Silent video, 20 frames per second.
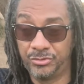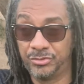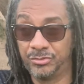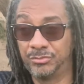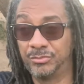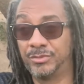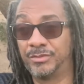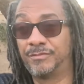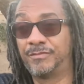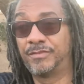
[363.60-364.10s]
you
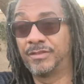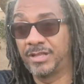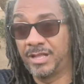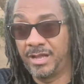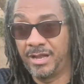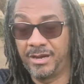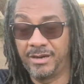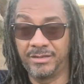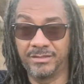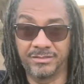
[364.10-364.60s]
with
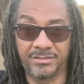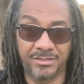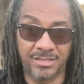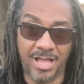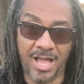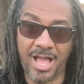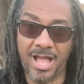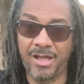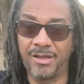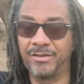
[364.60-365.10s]
flair and
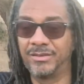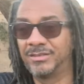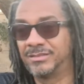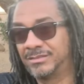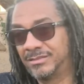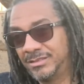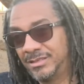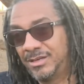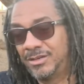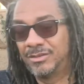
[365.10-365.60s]
style,
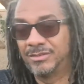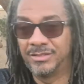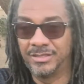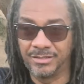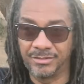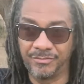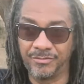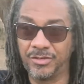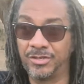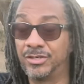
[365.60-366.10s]
and, you know, they're
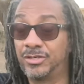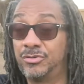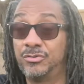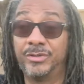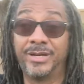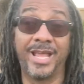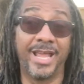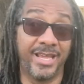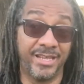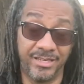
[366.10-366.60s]
very
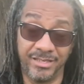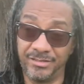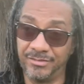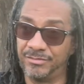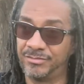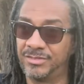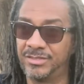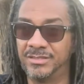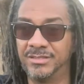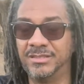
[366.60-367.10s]

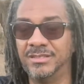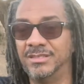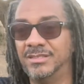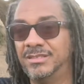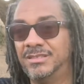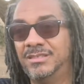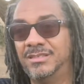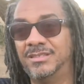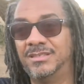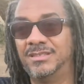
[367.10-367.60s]
creative, and,
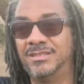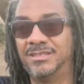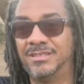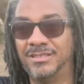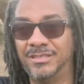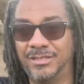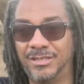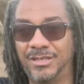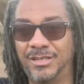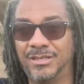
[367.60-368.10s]

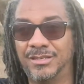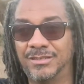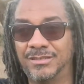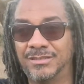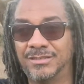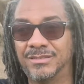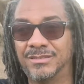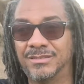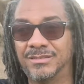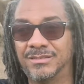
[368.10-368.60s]
you know,
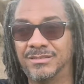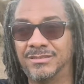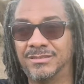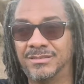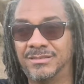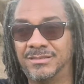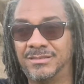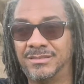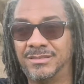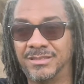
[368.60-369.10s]

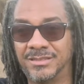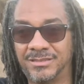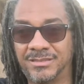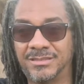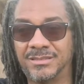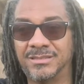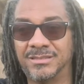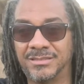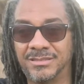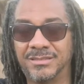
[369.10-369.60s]
this
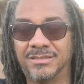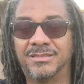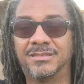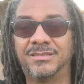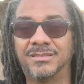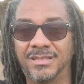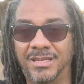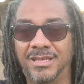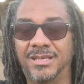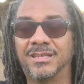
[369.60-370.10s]

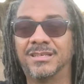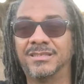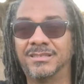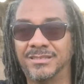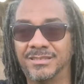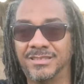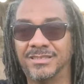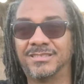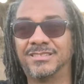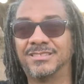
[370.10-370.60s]
is
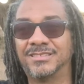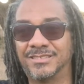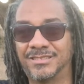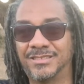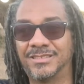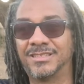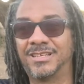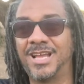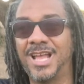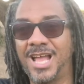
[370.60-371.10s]

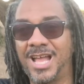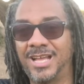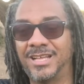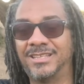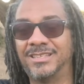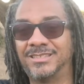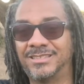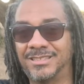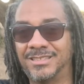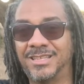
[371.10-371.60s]
the guy
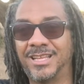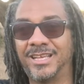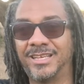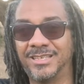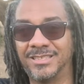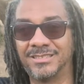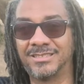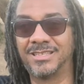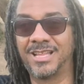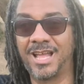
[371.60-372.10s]
that the
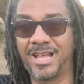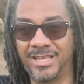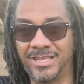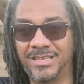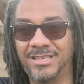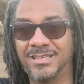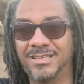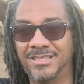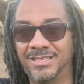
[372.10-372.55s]
ladies like.